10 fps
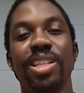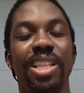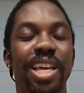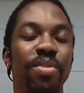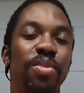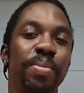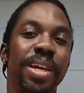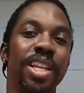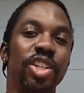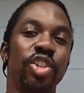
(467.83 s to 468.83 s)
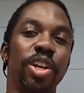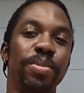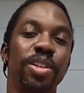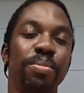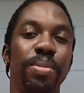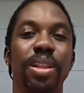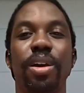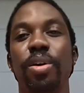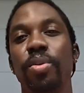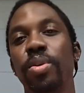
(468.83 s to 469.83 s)
the link will be in the description
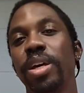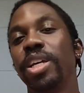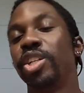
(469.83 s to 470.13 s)
below.